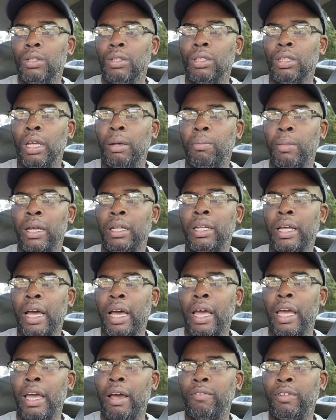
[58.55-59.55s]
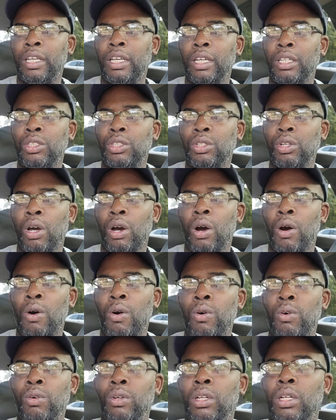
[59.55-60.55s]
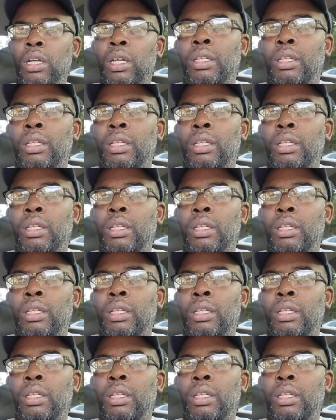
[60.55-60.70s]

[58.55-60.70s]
that may not have kids of your own.